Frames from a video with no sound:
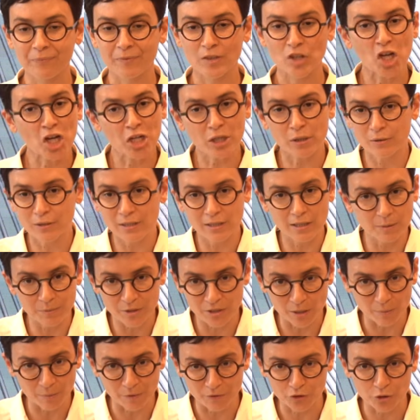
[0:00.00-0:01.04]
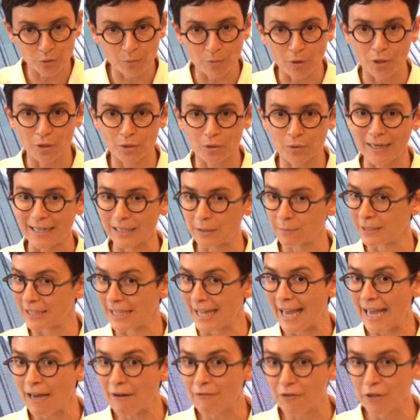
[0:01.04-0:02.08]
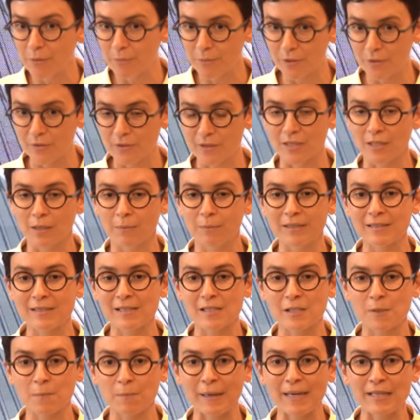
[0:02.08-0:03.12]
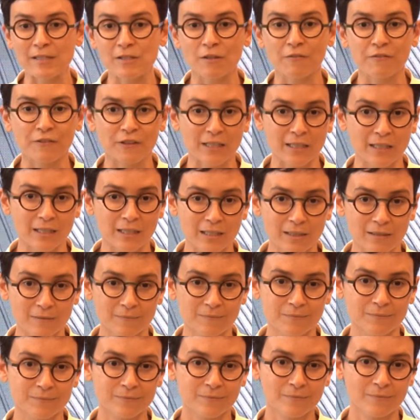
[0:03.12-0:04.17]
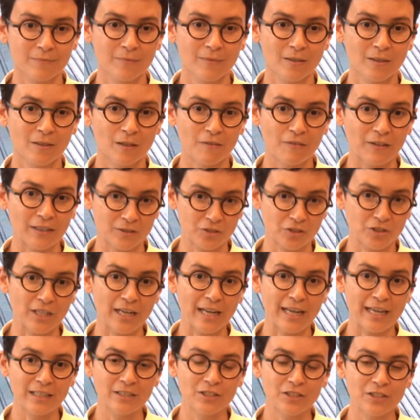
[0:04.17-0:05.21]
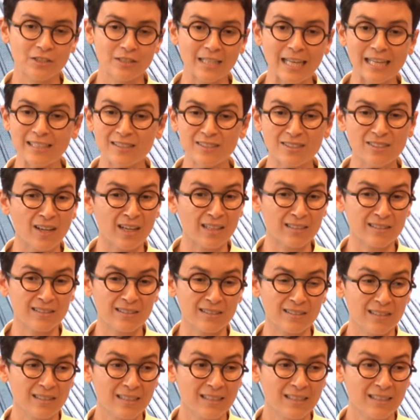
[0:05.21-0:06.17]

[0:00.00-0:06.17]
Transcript: not only the Museum of Tomorrow, right, but every museum is a space of thinking, of exchange, that is not